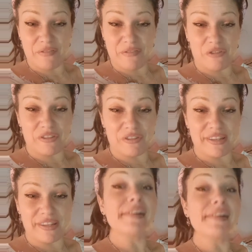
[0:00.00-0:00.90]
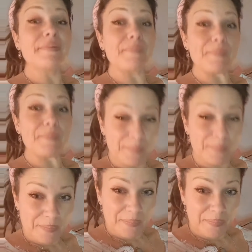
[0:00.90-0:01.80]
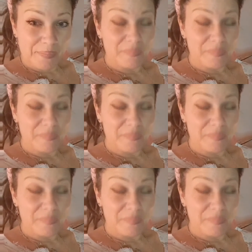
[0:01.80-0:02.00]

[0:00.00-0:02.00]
of time. I was